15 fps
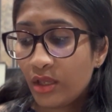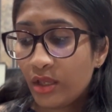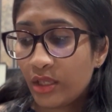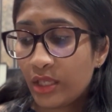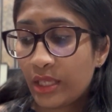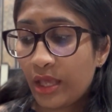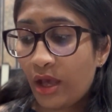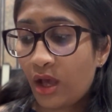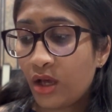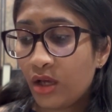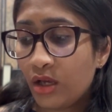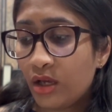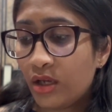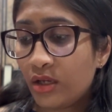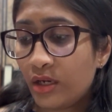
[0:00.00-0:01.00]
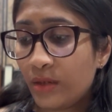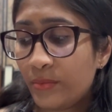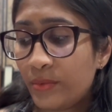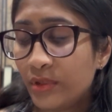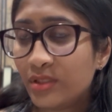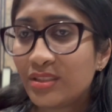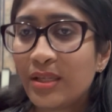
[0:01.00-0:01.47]
Yeah,
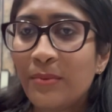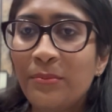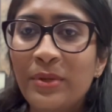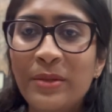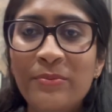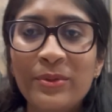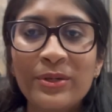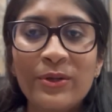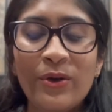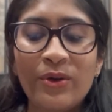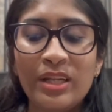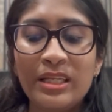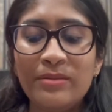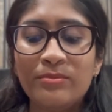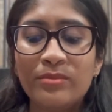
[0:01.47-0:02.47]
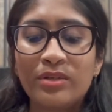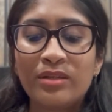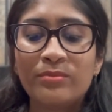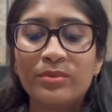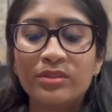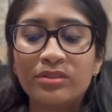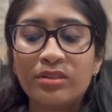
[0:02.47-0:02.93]
some people call him
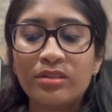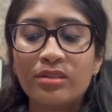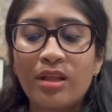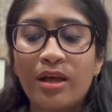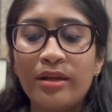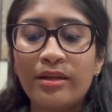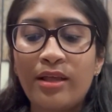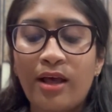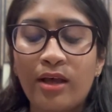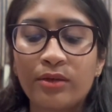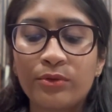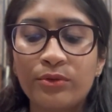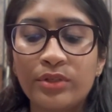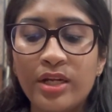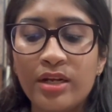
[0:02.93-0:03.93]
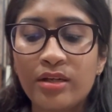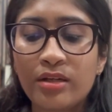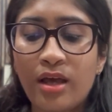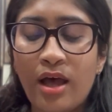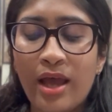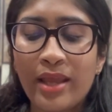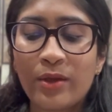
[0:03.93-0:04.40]
Rabindranath Thakur,
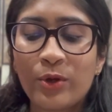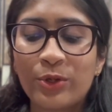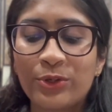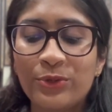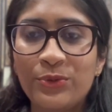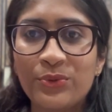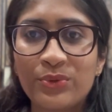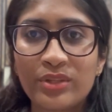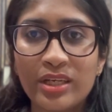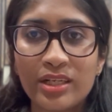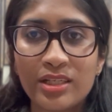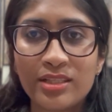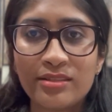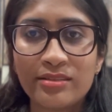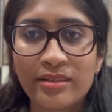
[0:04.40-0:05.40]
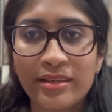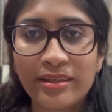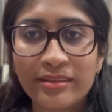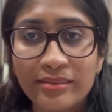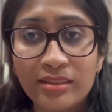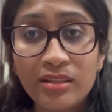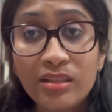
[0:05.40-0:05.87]
and I got to know that his
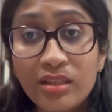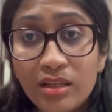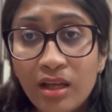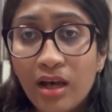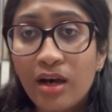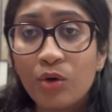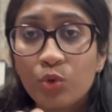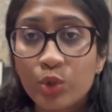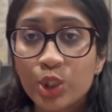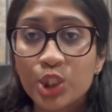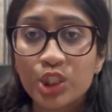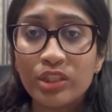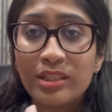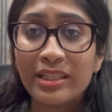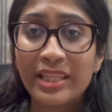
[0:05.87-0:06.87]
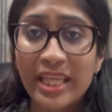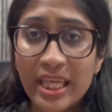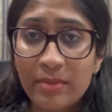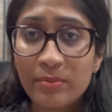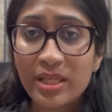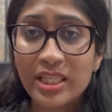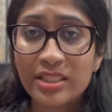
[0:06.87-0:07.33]
real original
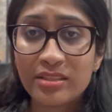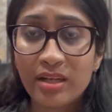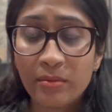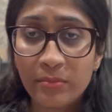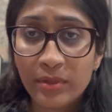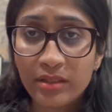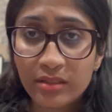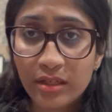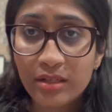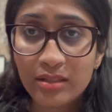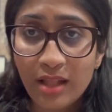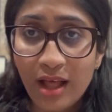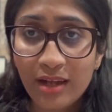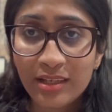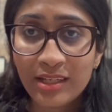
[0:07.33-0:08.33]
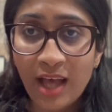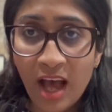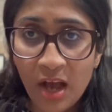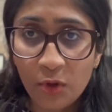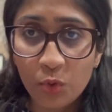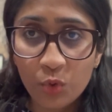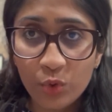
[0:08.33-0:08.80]
name is Rabindranath
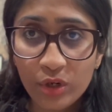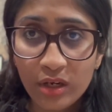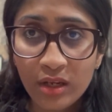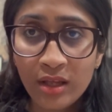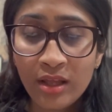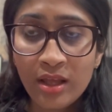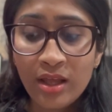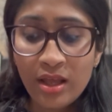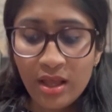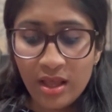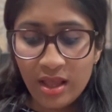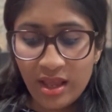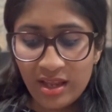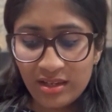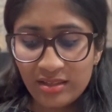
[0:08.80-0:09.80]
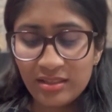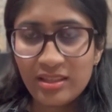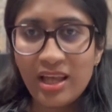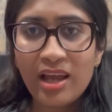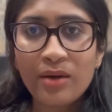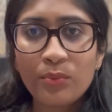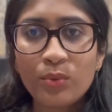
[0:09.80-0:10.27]
Thakur, and
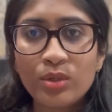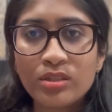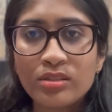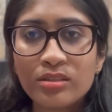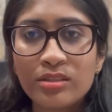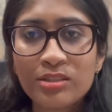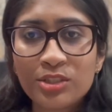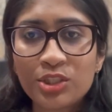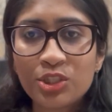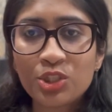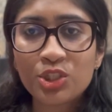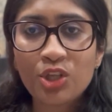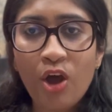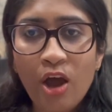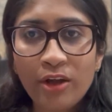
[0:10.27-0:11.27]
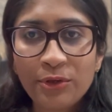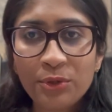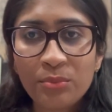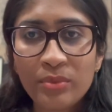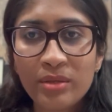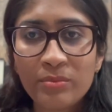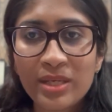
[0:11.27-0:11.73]
that was such a shock
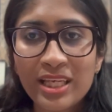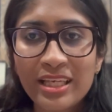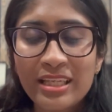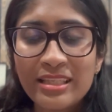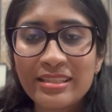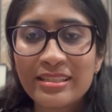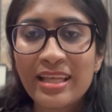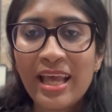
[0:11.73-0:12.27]
to me because